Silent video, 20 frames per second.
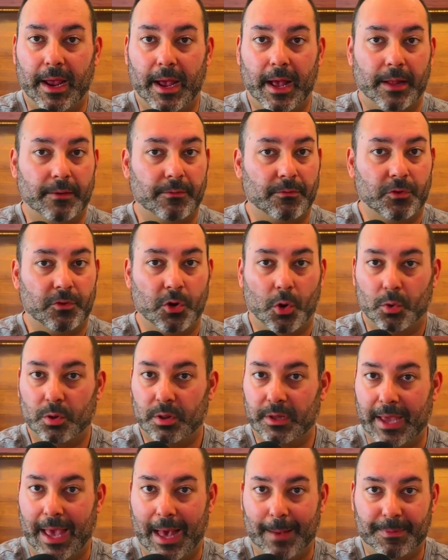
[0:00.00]
and
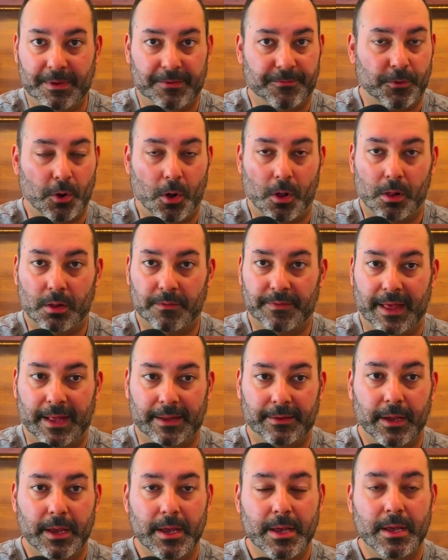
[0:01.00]
totally happy for all of
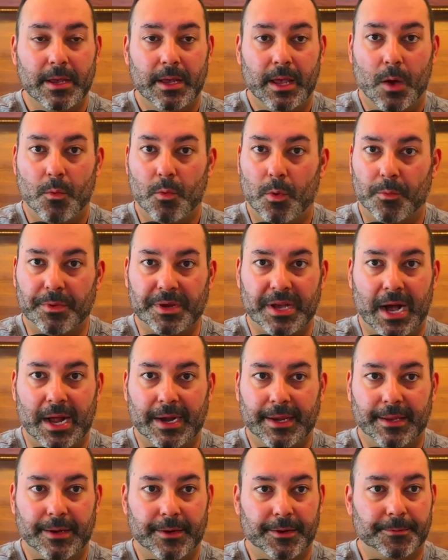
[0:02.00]
that. And when we
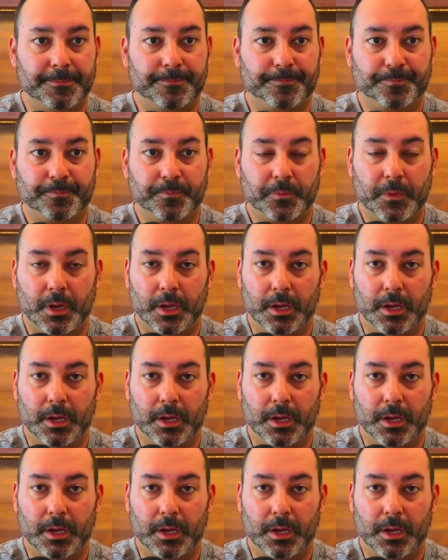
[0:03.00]
got here,